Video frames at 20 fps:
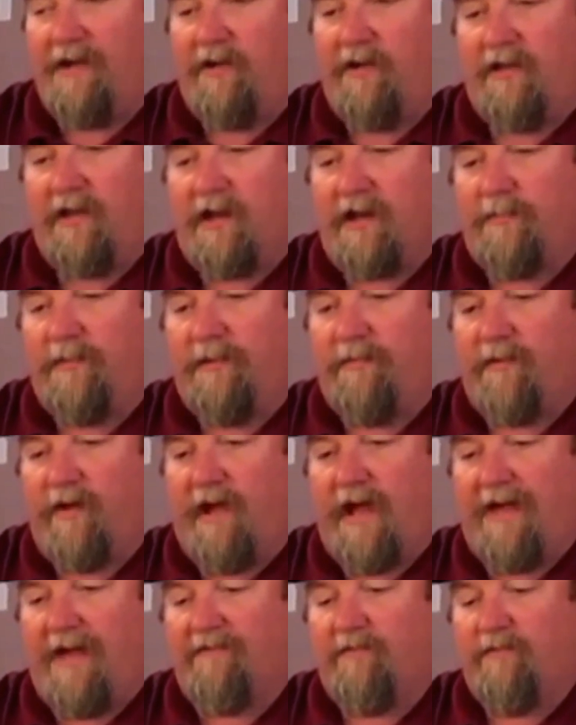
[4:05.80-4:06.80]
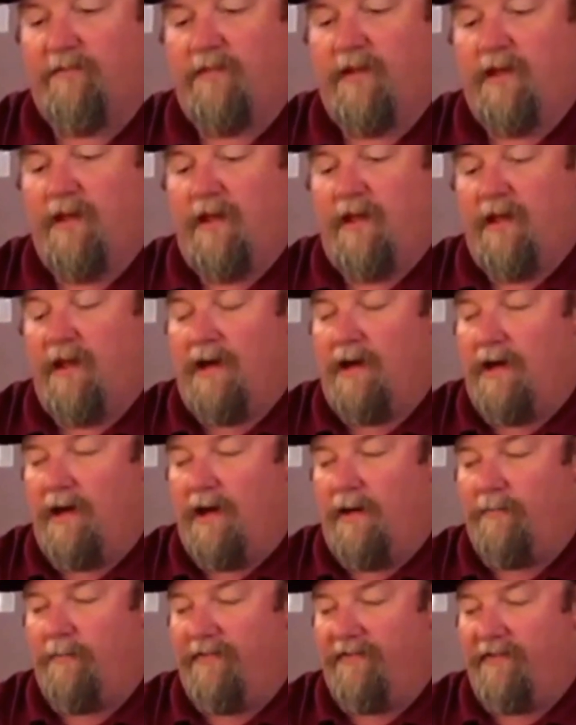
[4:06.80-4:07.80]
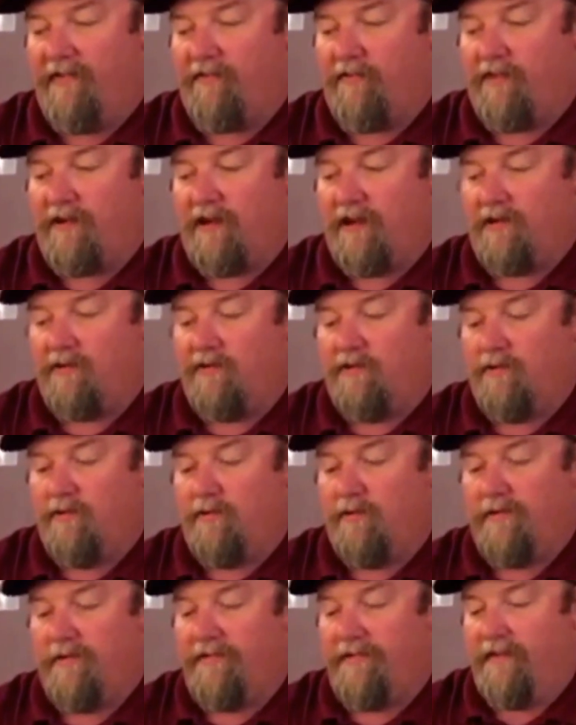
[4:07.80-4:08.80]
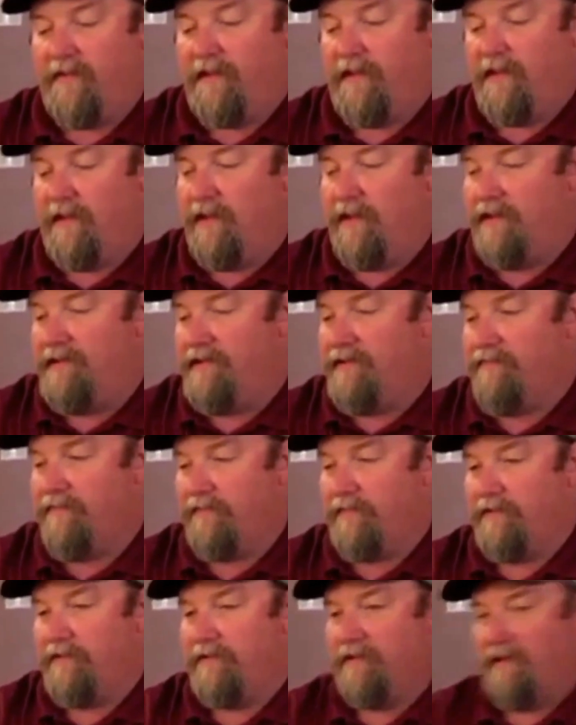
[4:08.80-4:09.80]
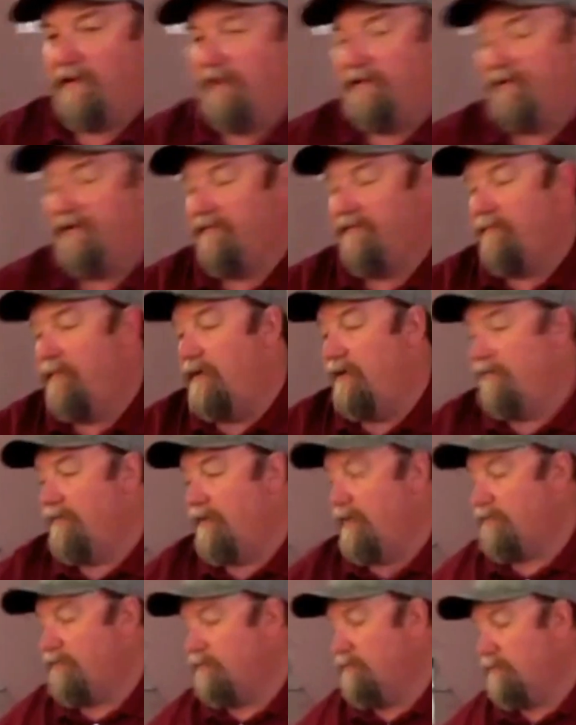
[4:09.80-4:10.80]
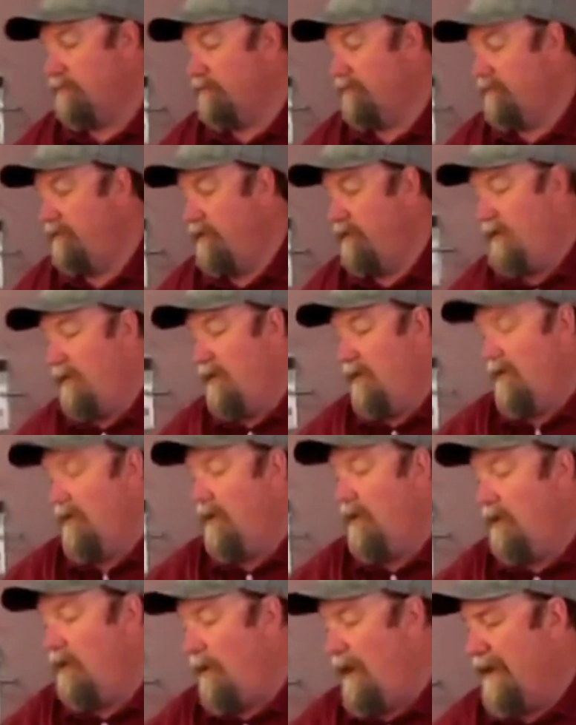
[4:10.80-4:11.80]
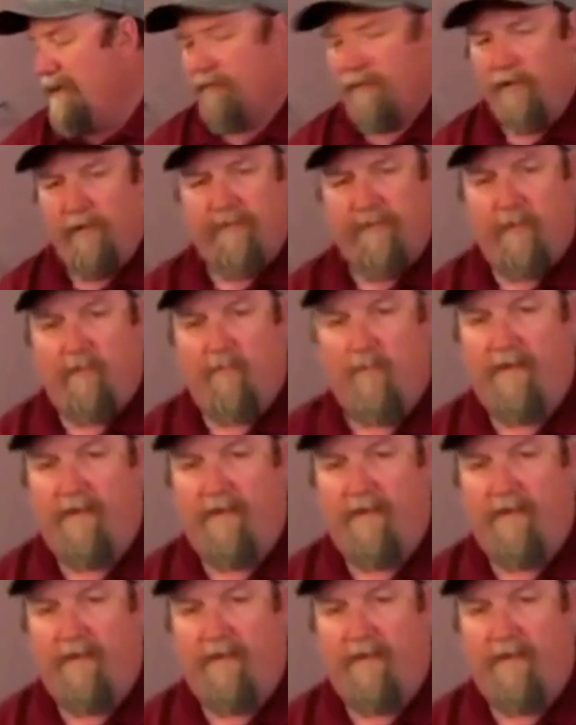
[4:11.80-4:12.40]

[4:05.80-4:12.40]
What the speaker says: know a lot of people have them, but these are kind of cool with the different disc manufacturers. I don't know if there's